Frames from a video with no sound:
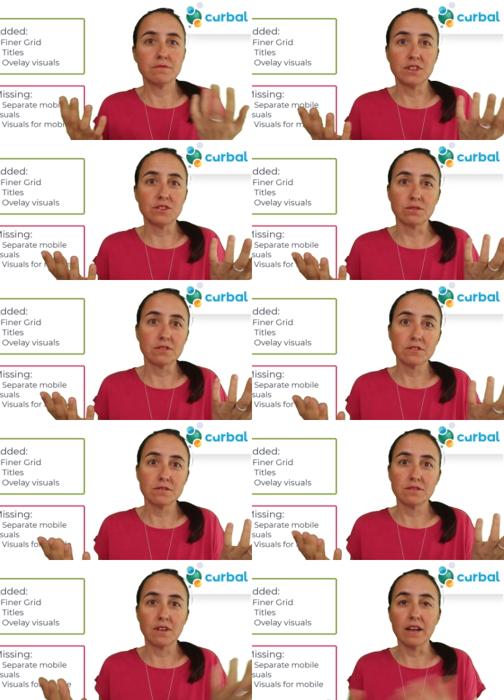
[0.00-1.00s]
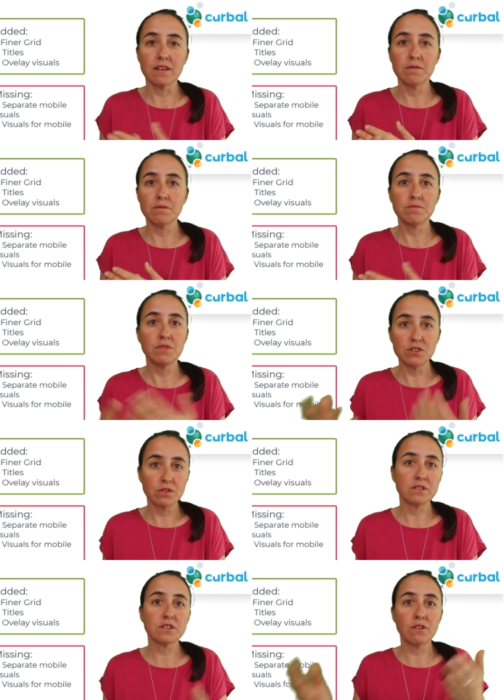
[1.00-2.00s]
visuals, like
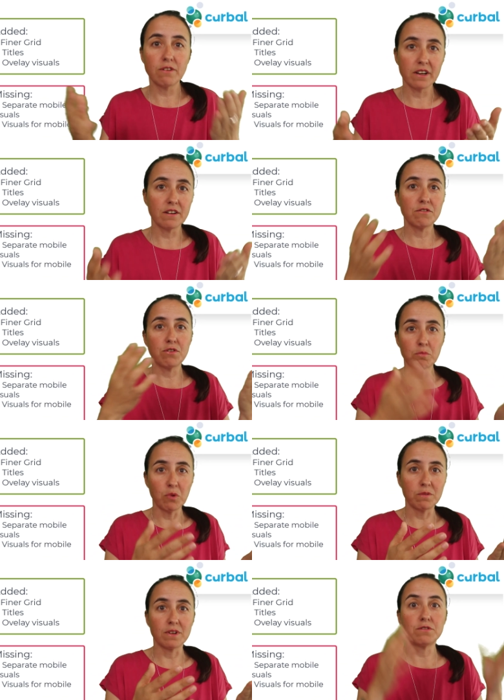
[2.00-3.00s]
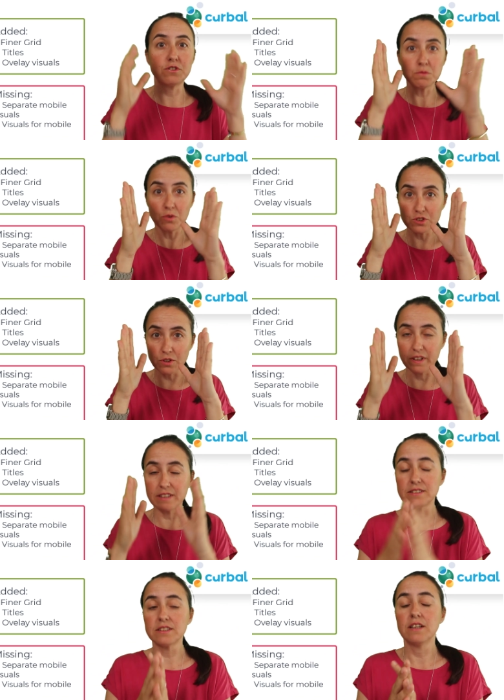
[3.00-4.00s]
visuals created for mobile, for small
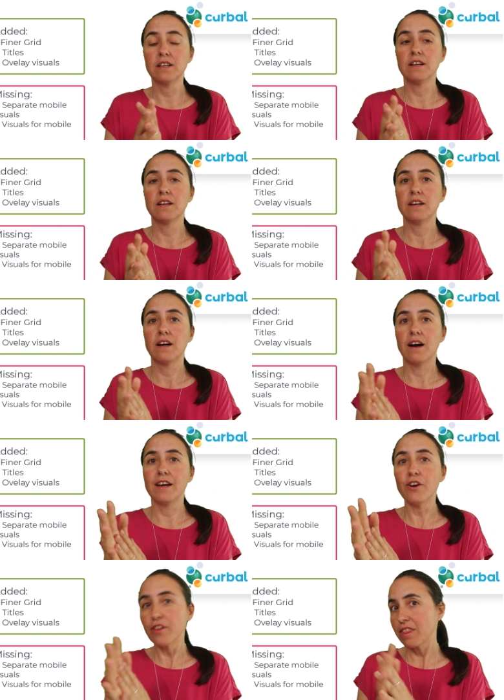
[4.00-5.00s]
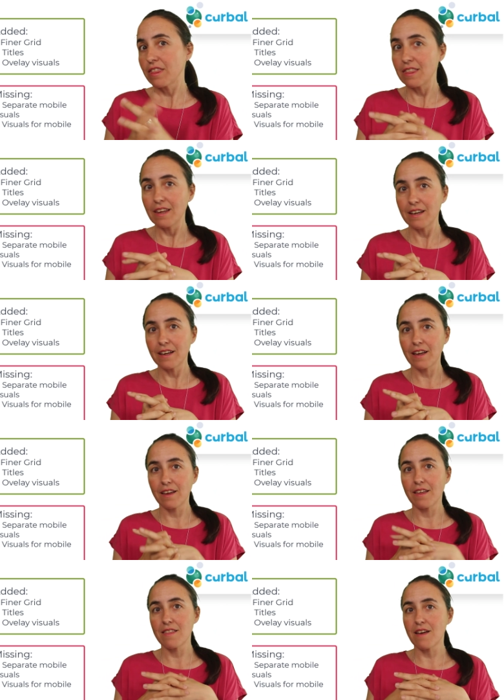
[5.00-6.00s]
screens. I don't think
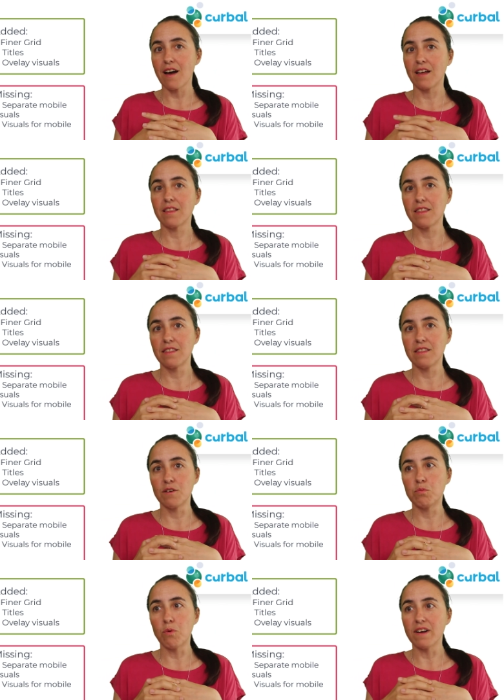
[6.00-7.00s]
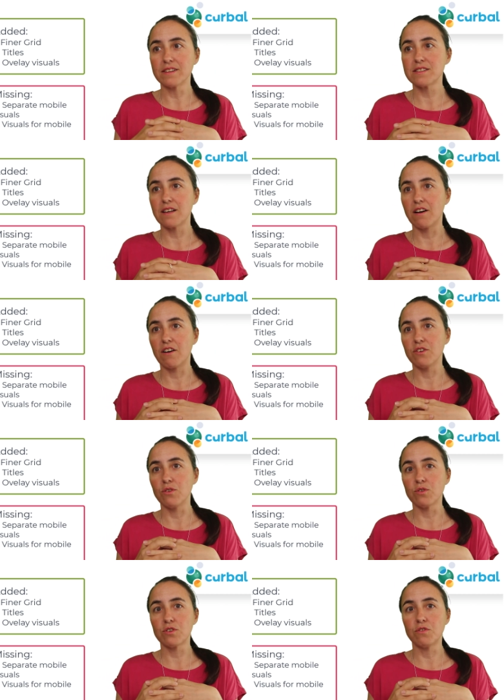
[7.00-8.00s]
that the ones that are
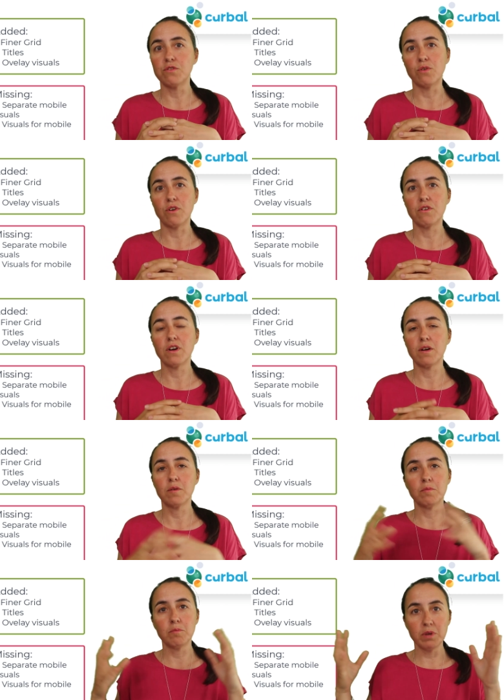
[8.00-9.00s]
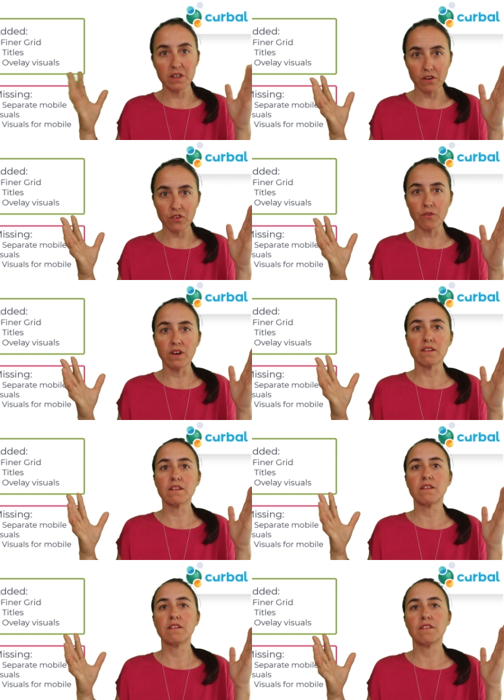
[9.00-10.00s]
used for bigger
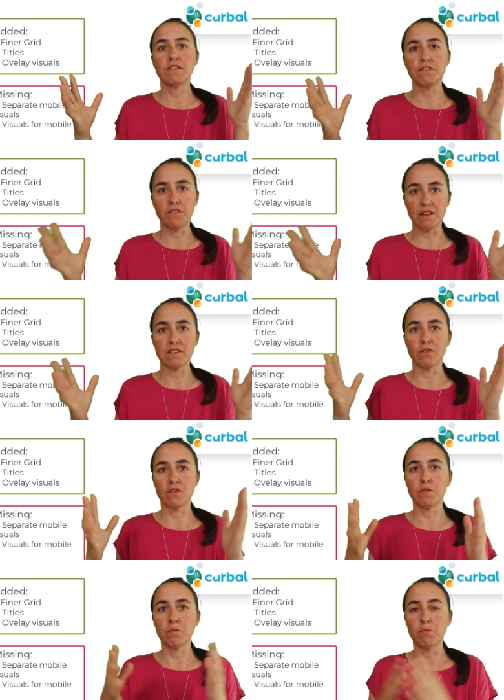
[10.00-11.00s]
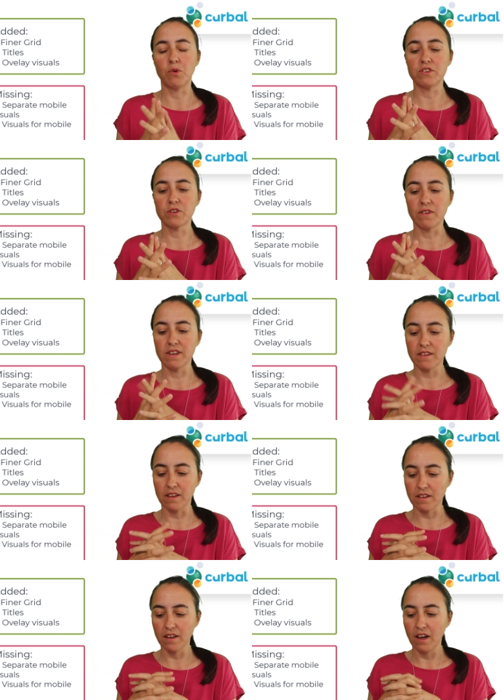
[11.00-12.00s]
screens fit on more screens.
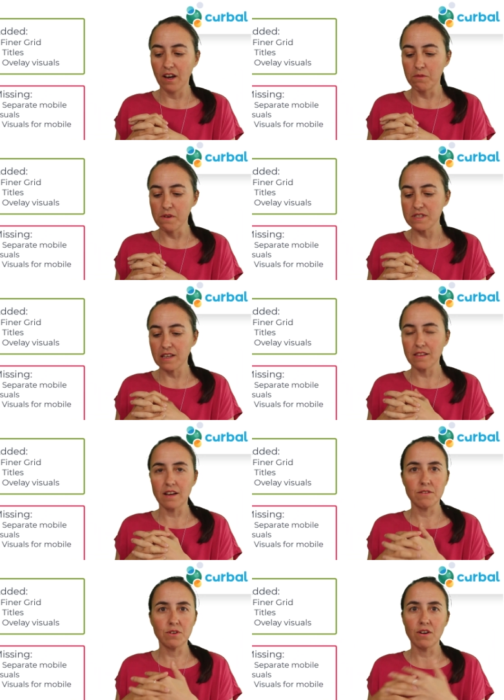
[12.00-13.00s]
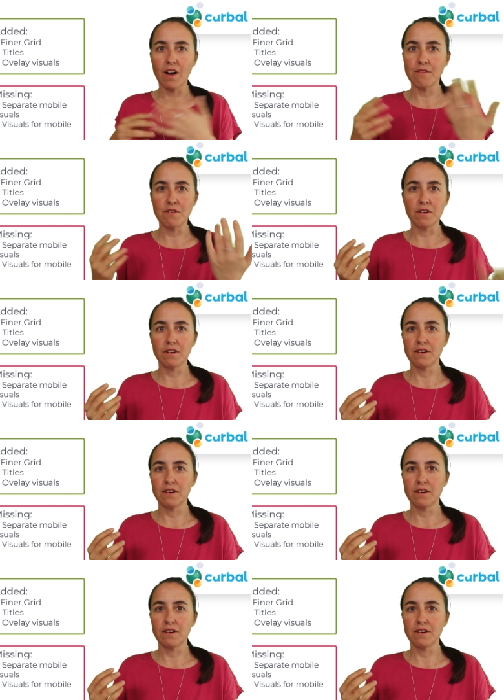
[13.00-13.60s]
And we've seen that if you have a